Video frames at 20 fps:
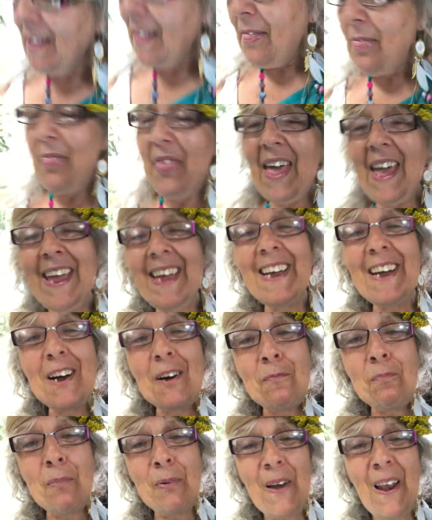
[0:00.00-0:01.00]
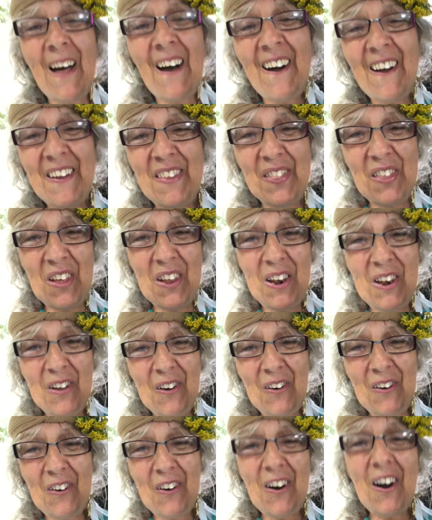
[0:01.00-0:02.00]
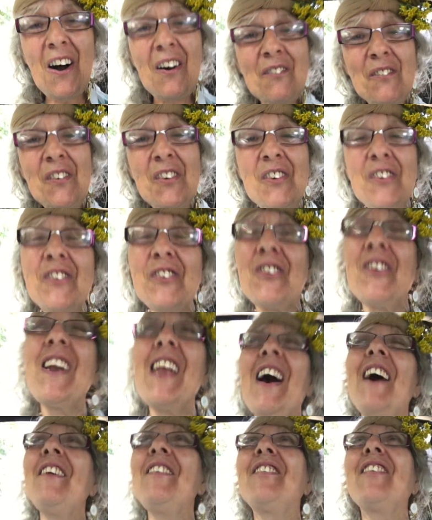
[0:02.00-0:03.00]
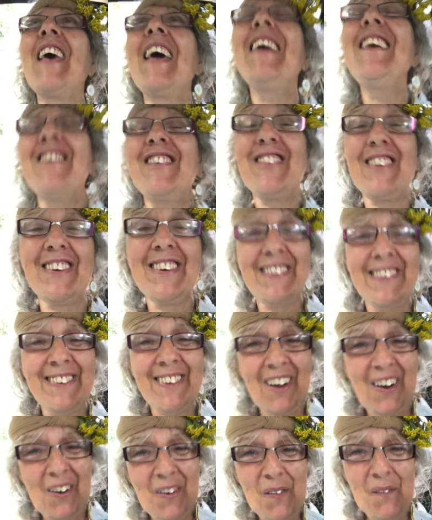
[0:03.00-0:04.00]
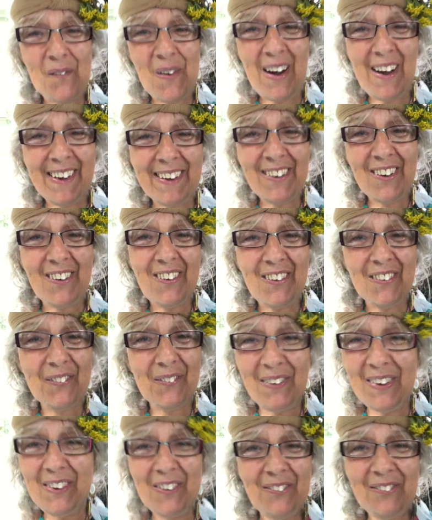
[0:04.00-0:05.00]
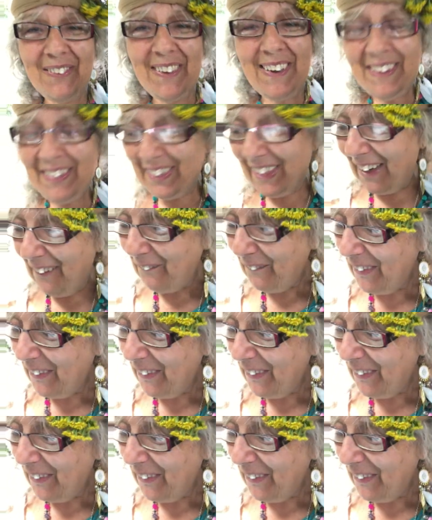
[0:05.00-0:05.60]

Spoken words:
They apply the law of neutralization. Oh my God, we all need that